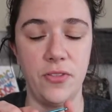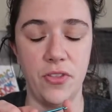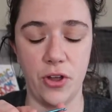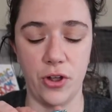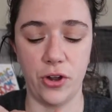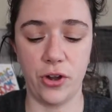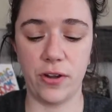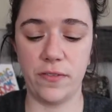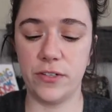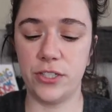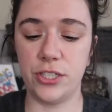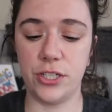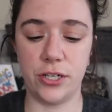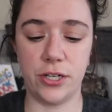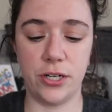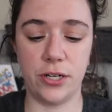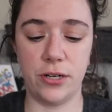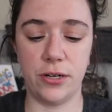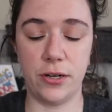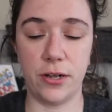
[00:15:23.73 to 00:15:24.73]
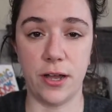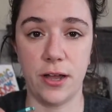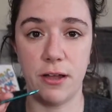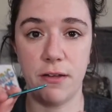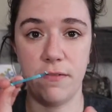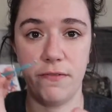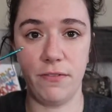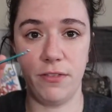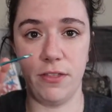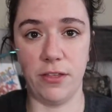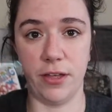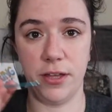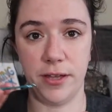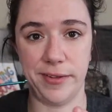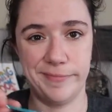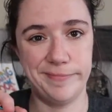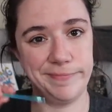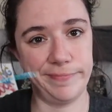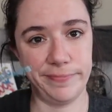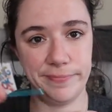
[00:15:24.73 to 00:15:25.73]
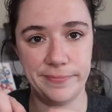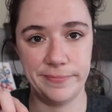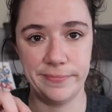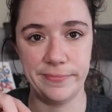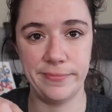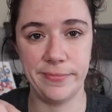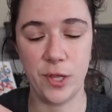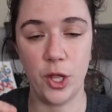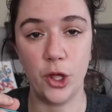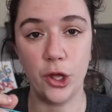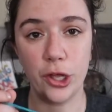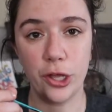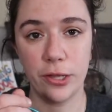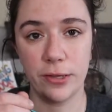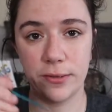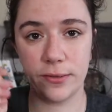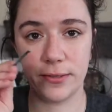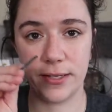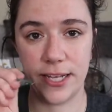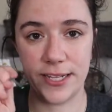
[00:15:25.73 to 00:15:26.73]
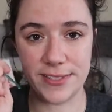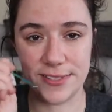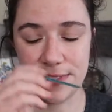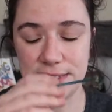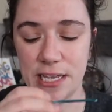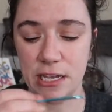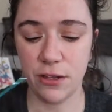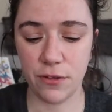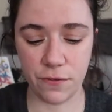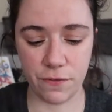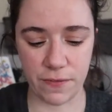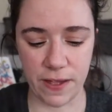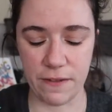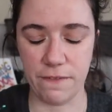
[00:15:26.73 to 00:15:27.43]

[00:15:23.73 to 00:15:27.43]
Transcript: the curvature of the hook itself.